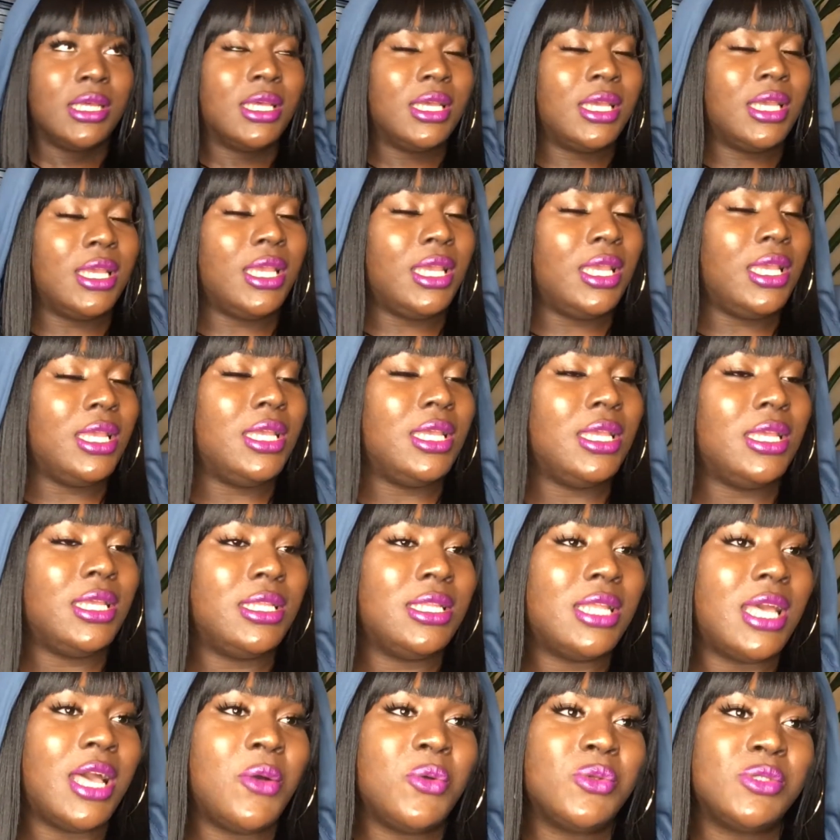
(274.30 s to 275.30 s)
And
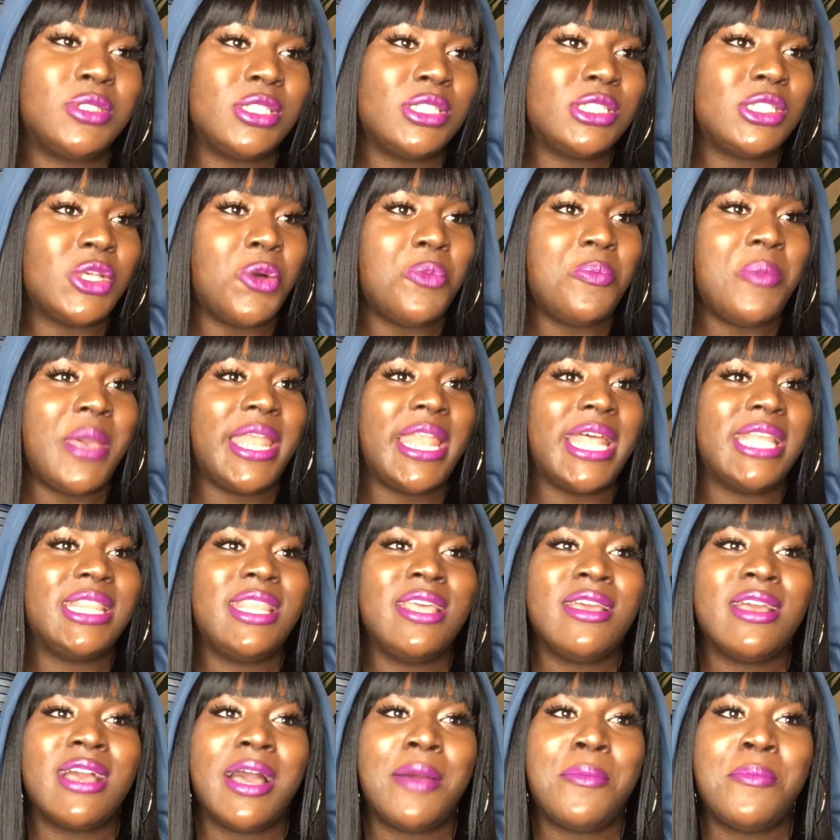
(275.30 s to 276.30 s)
I was just so mad. I
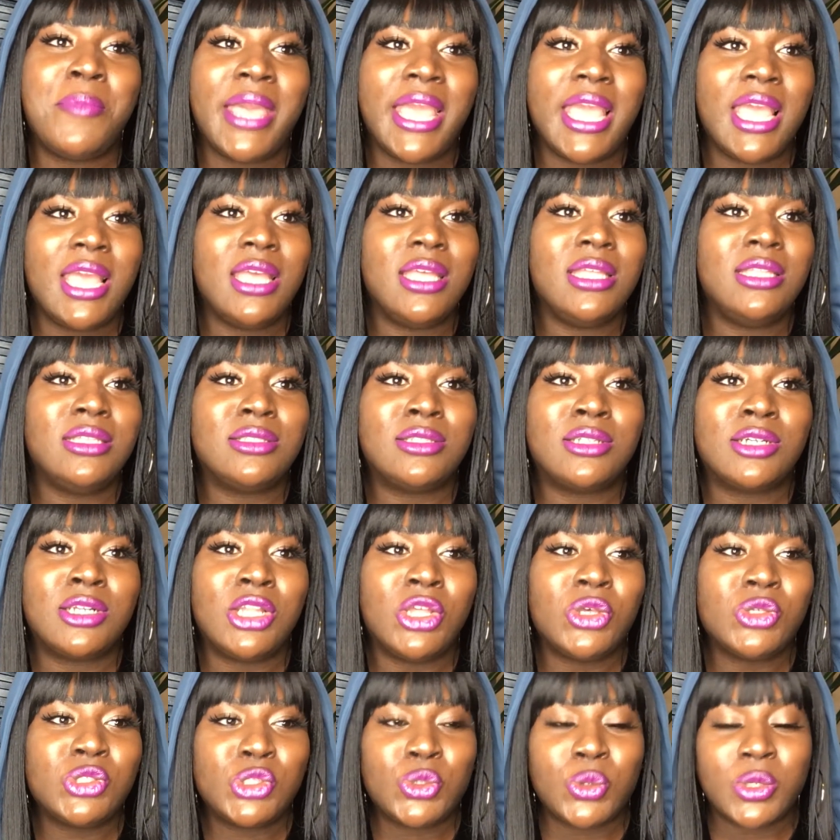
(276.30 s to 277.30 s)
think I made
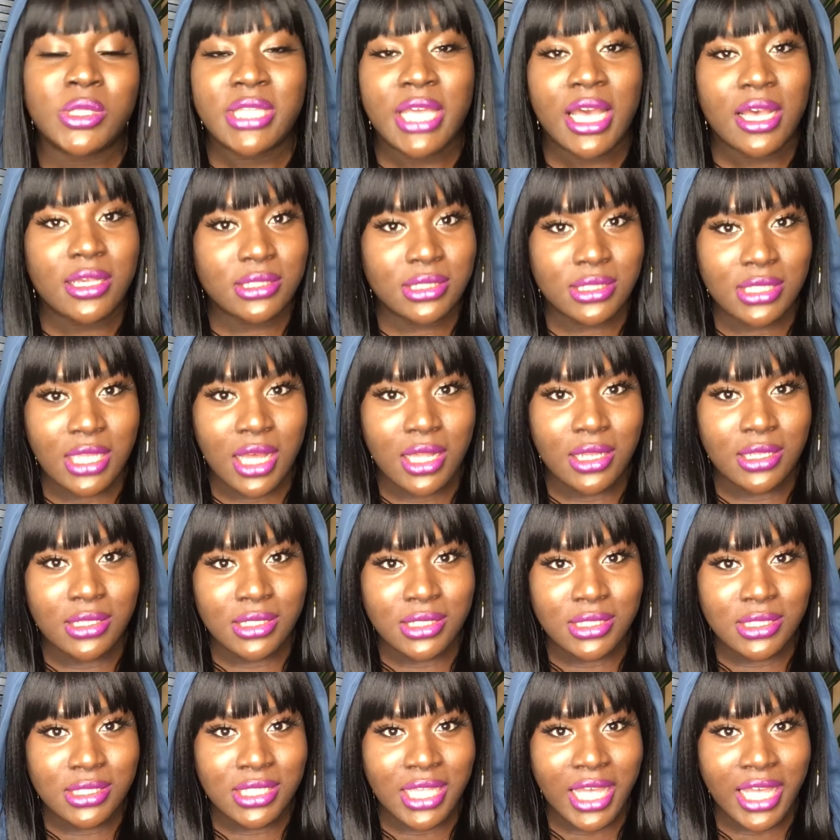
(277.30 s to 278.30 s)
close to a
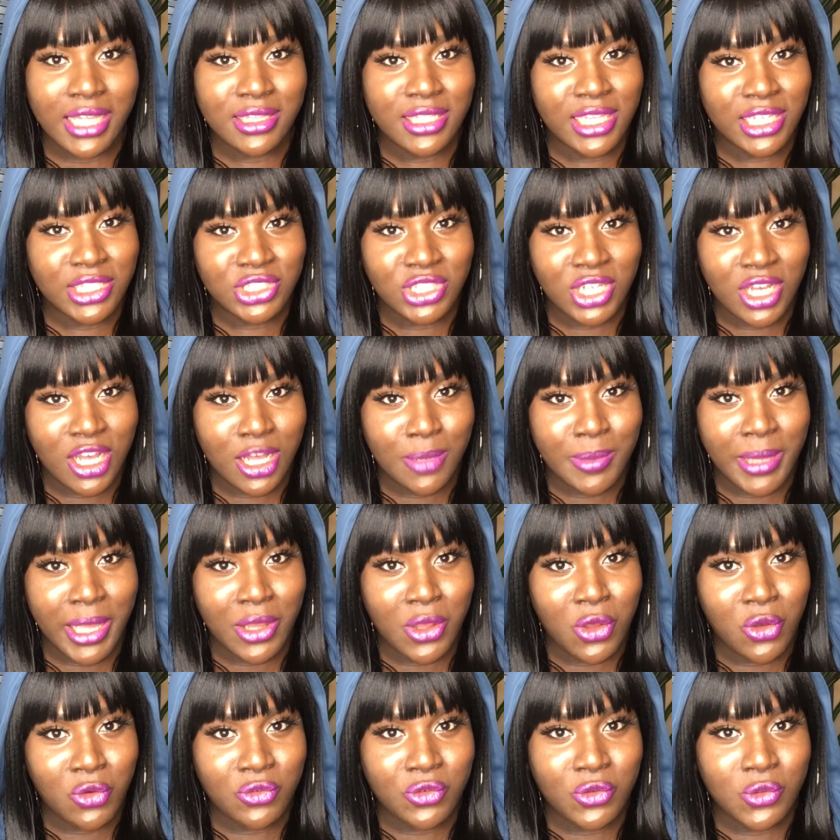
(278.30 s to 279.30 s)
$1,000 at that job at
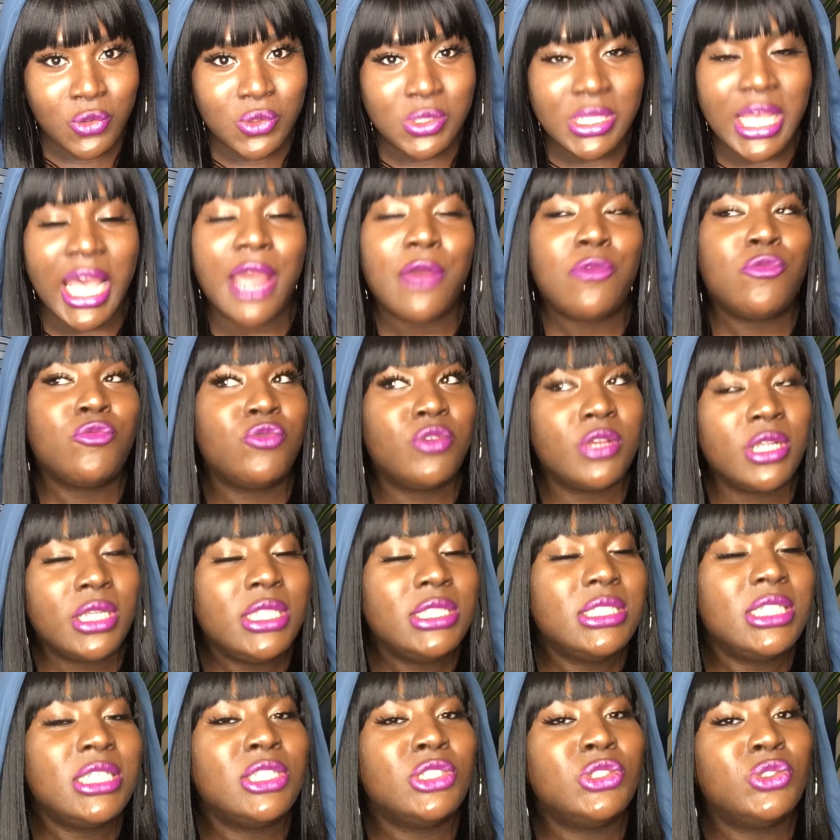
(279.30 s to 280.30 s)
Whole Foods. I really
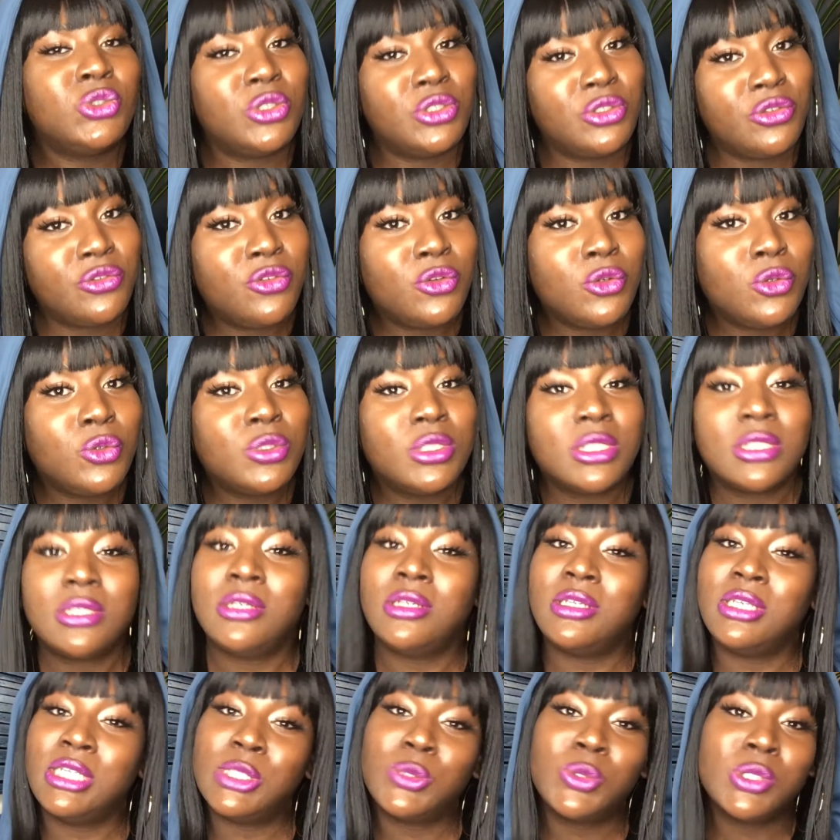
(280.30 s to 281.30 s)
did enjoy the food. The
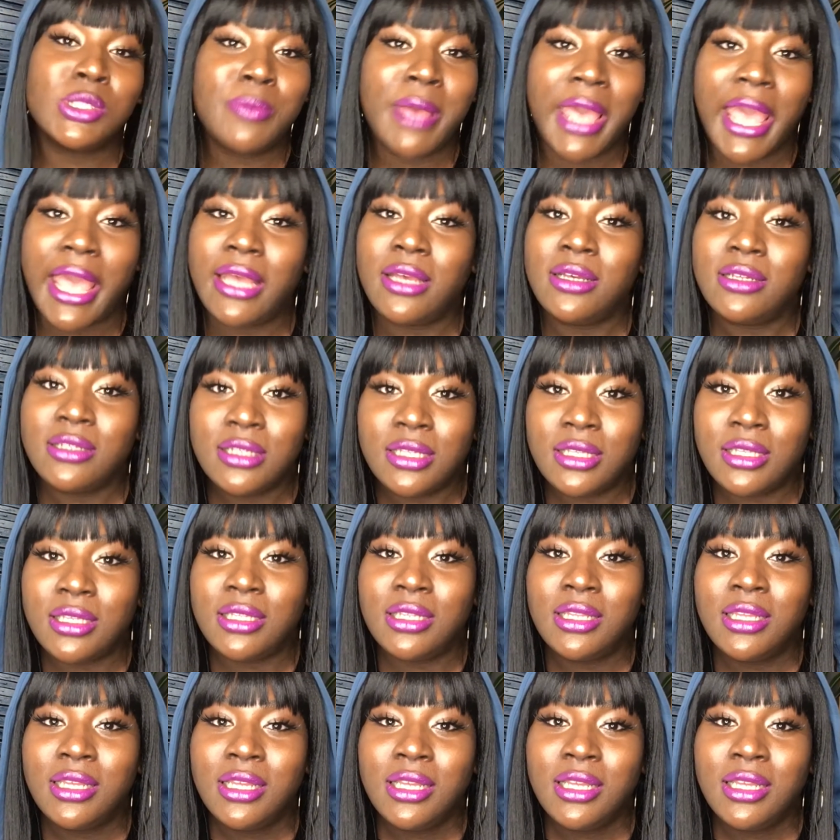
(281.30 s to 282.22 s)
cookies was mad good.